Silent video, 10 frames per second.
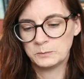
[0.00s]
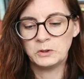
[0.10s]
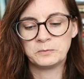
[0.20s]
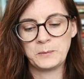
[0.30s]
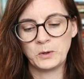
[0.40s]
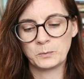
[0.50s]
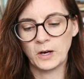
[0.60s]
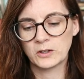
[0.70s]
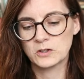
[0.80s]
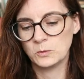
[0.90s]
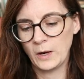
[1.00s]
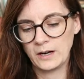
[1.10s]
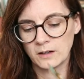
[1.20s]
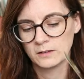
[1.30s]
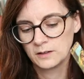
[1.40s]
move my bookmark to
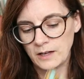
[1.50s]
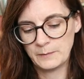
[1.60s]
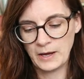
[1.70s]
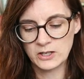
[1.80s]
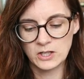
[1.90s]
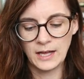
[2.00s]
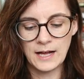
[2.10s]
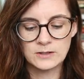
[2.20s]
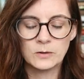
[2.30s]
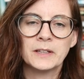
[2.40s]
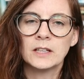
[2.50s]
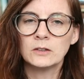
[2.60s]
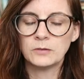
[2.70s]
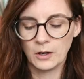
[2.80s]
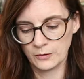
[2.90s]
where I'm actually at. a
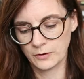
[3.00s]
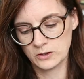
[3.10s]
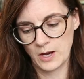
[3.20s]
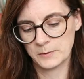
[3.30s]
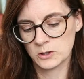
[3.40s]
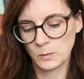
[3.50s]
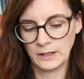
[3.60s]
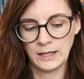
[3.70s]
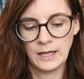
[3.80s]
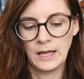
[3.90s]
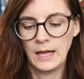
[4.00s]
little farther than chapter 20.